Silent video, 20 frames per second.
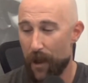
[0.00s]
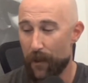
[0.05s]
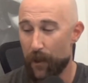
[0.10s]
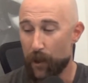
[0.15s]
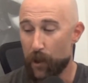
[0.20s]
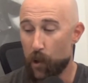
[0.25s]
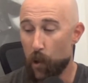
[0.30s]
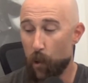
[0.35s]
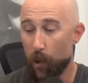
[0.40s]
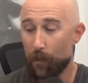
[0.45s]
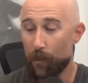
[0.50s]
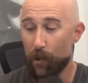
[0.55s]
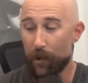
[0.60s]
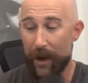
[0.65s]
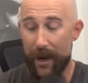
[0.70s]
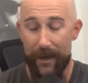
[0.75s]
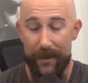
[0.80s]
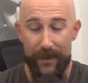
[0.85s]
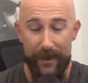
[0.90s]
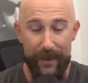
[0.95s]
The
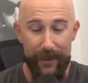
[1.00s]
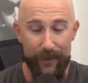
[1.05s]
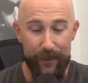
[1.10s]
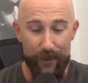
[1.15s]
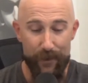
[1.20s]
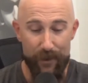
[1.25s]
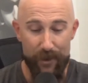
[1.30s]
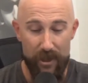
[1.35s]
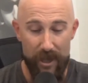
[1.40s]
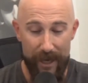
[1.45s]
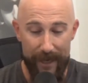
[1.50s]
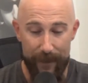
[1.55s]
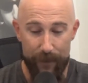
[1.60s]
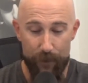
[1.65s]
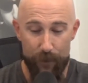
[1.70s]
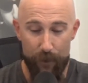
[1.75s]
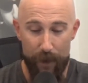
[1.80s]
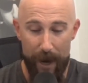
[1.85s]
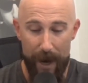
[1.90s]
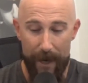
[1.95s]
Cormorant is your second
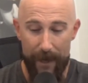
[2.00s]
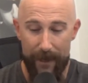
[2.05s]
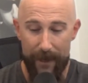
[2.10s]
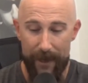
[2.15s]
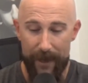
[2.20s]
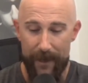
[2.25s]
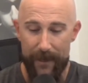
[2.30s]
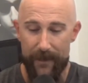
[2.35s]
track.